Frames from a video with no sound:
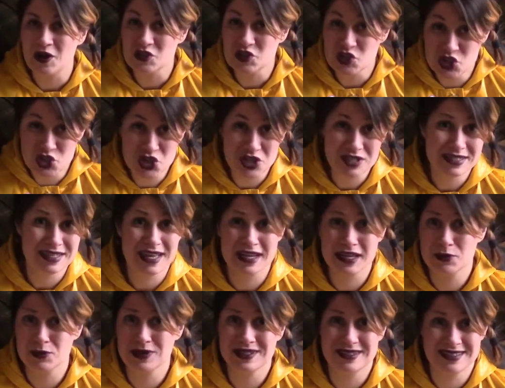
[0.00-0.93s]
just
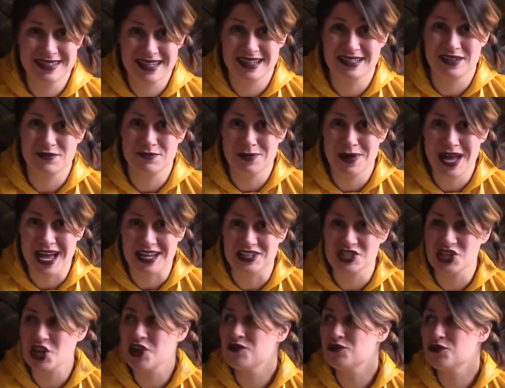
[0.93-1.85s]
like with Detective
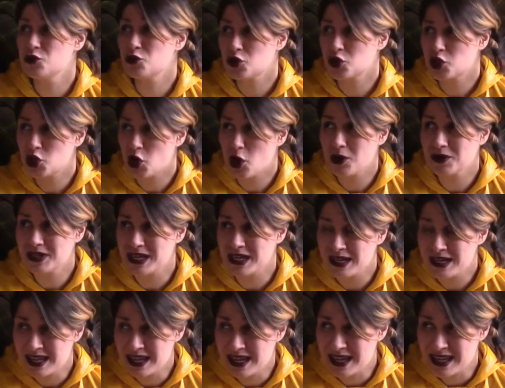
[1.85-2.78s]
Batch, if you're
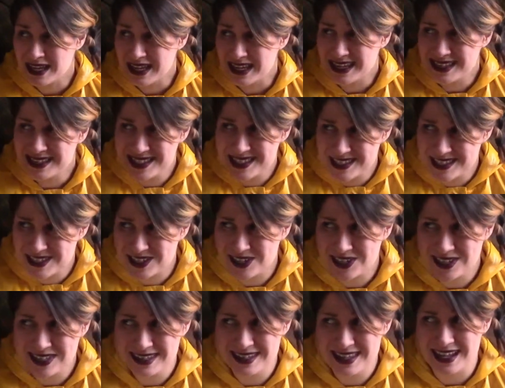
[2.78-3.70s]
gonna
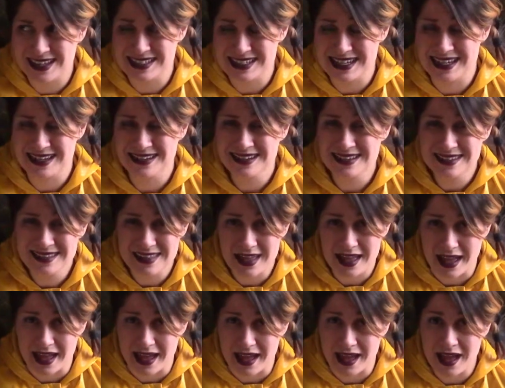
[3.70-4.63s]
insert that in
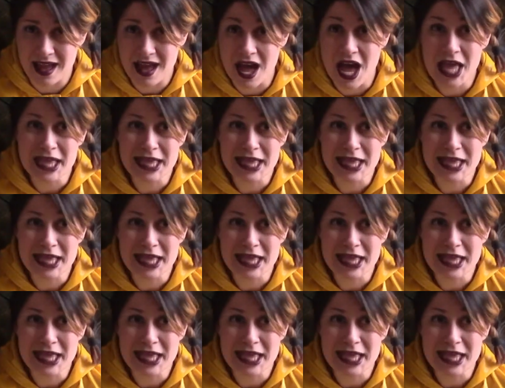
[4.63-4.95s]
there,